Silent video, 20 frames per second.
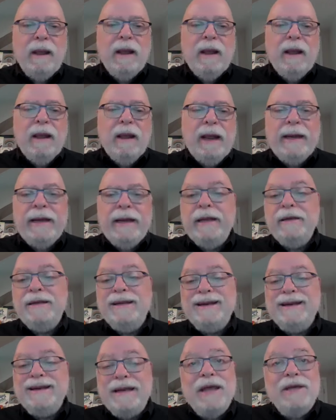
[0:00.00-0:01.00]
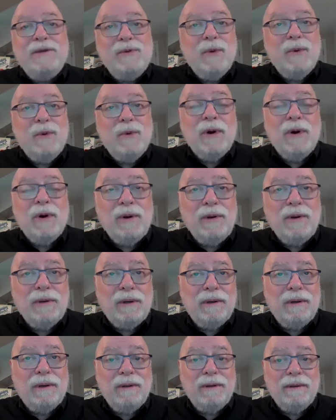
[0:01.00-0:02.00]
And in today's world,
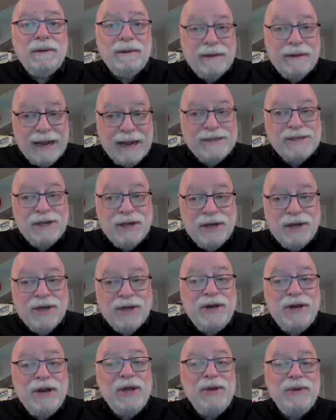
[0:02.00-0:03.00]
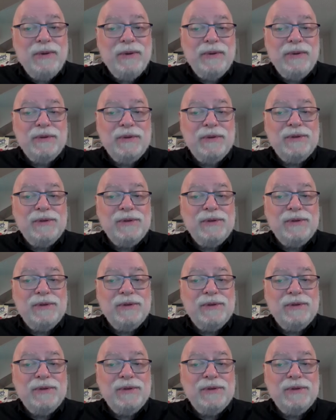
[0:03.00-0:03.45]
that's good news.